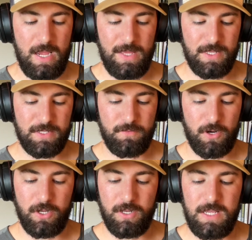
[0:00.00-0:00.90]
And that's
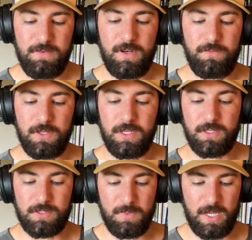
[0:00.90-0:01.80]
very good, even if you
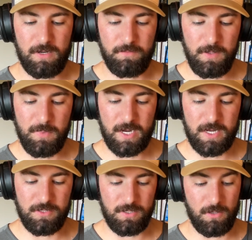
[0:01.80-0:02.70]
get some negative feedback,
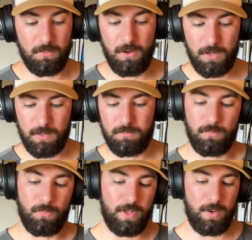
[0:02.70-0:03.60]
because you can go, okay,
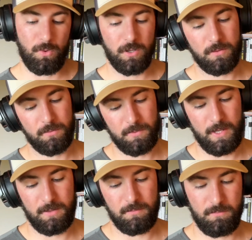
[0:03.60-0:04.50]
well, that worked,
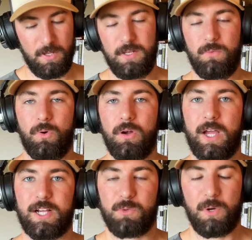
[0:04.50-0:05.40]
that didn't work,
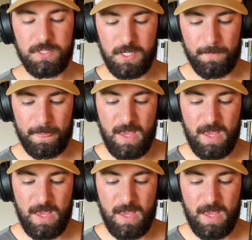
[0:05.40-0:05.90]
X, Y, Z.